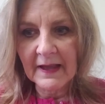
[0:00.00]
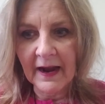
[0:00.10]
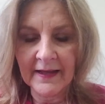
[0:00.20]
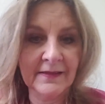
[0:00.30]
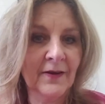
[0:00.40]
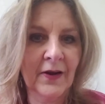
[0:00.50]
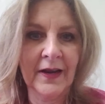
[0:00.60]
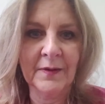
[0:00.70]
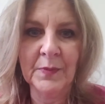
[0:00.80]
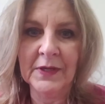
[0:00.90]
I thought
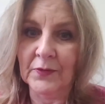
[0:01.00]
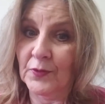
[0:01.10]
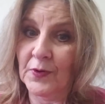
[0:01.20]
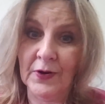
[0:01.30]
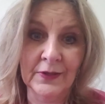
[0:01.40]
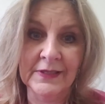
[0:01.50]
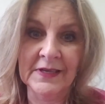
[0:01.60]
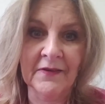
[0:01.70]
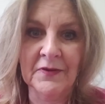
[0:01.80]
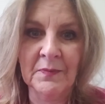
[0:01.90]
I'd been through hard
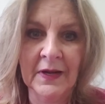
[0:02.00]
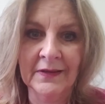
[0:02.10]
stuff in my